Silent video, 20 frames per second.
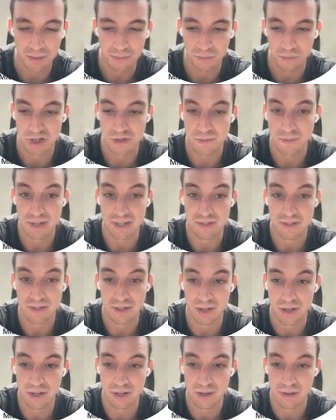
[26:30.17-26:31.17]
Which means
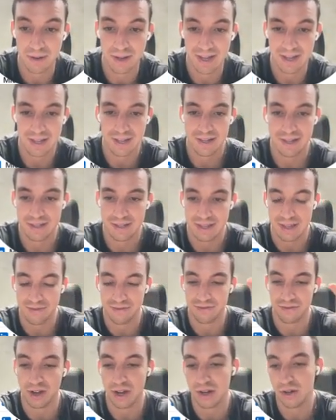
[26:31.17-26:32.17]
that the
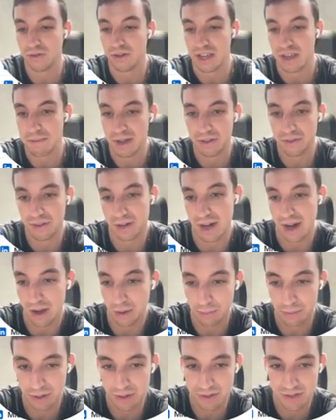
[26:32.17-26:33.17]
final email that it
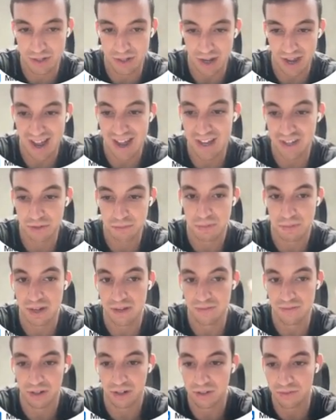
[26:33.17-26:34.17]
outputs has
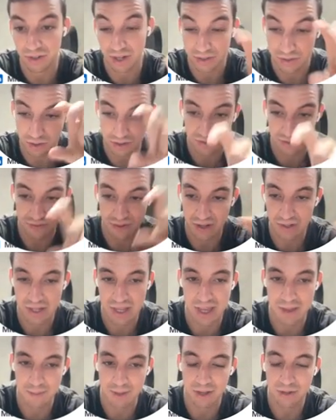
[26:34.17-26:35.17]
been verified. So it's found
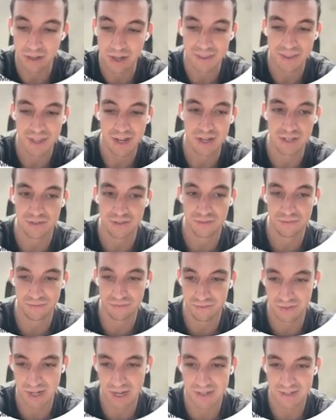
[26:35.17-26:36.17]
the email and then it's
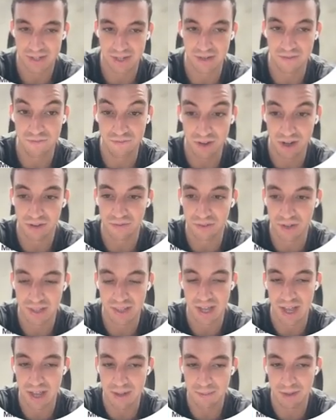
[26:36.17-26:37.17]
tested and verified
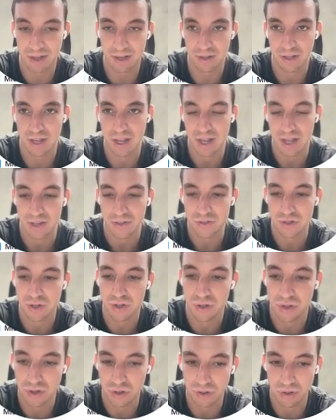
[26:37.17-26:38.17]
the email so
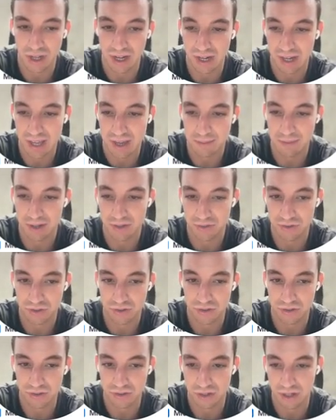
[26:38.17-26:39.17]
that you're not getting
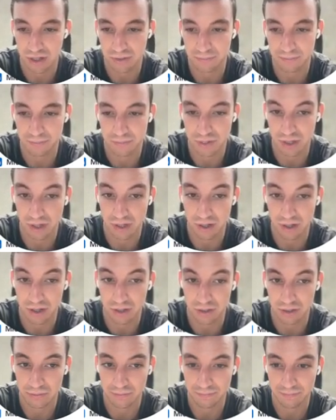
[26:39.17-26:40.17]
emails that
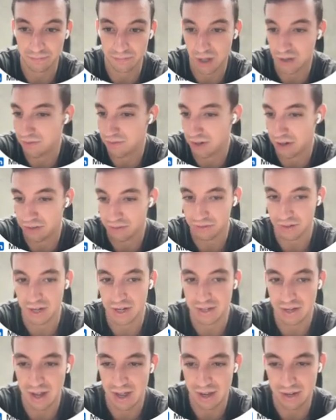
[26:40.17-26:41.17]
are
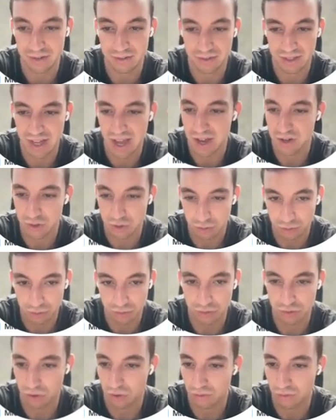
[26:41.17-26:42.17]
unverified and
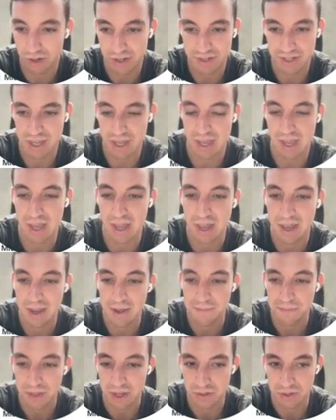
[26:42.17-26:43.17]
catch-alls or risky
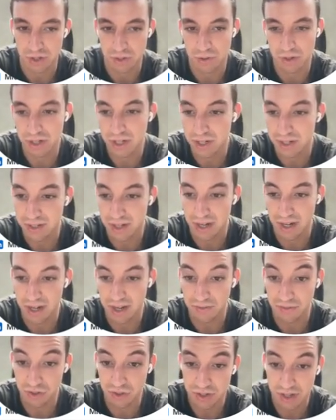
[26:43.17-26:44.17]
and so on. Because then
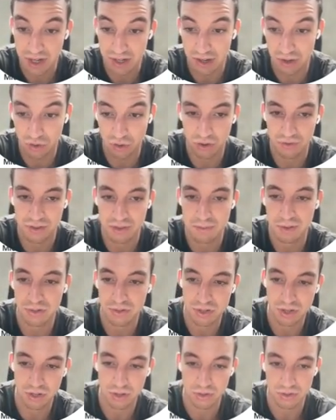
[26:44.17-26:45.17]
if you send a lot of emails to